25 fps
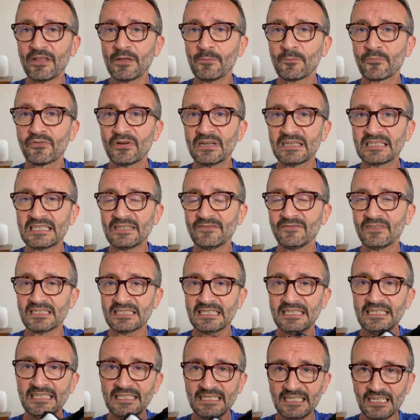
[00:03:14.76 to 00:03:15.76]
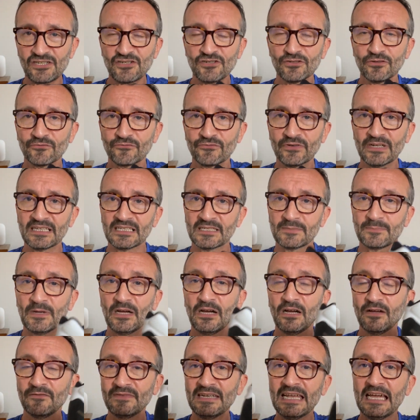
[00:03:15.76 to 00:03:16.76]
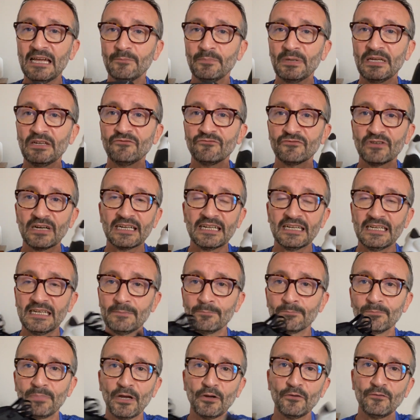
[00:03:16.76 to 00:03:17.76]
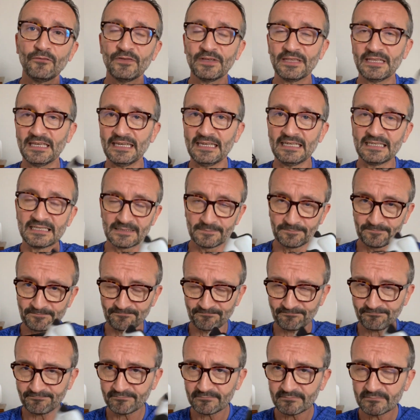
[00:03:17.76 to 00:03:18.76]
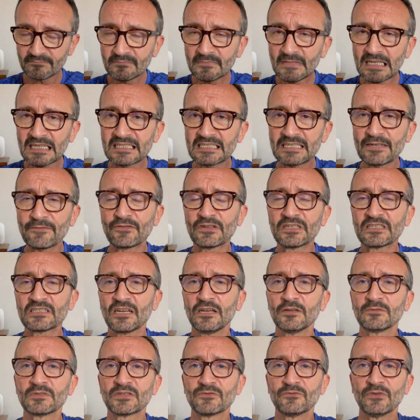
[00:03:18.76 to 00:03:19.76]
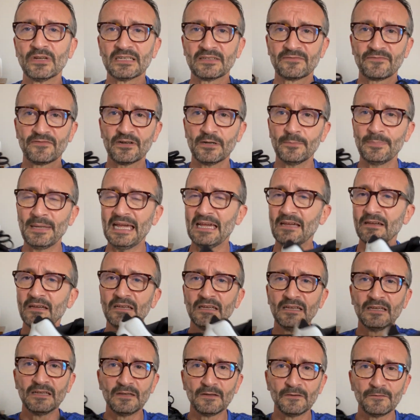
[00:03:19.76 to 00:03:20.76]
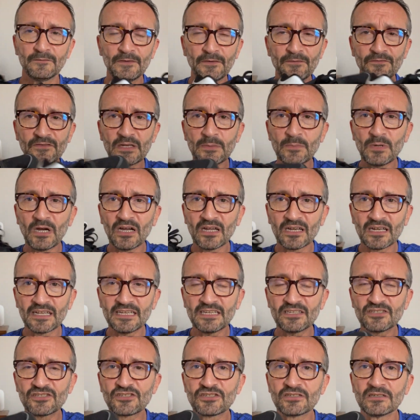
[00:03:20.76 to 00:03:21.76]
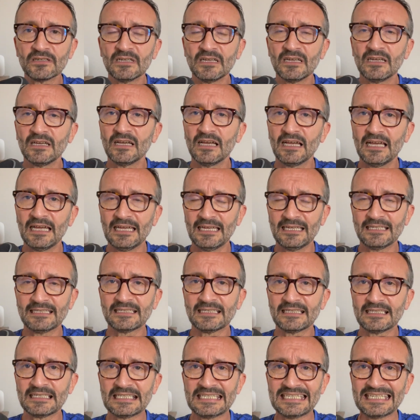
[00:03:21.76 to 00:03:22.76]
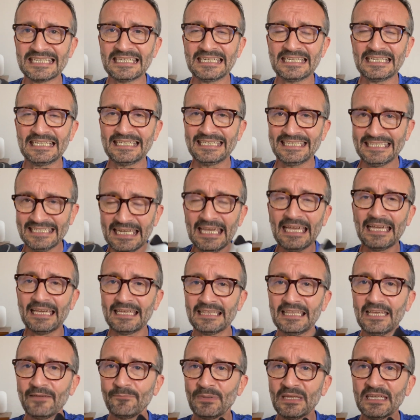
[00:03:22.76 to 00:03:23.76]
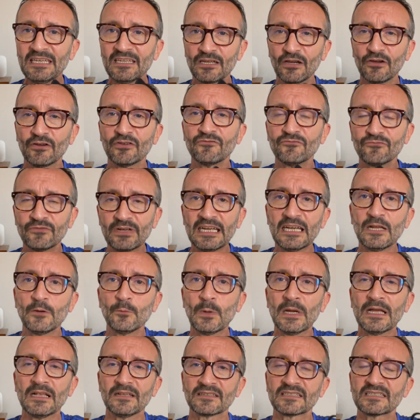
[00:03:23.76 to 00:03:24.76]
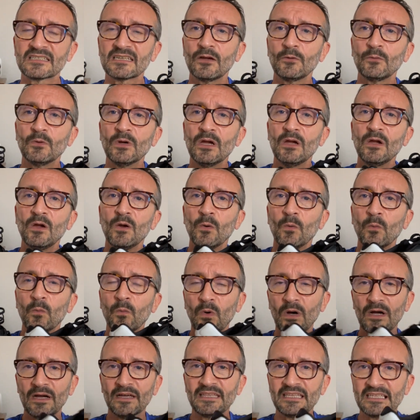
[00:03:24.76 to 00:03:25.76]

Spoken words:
impressive as initial runs, but I've now been running in both of these different types of runs for about 50 mile each. And yeah, they've been going really well. So what are the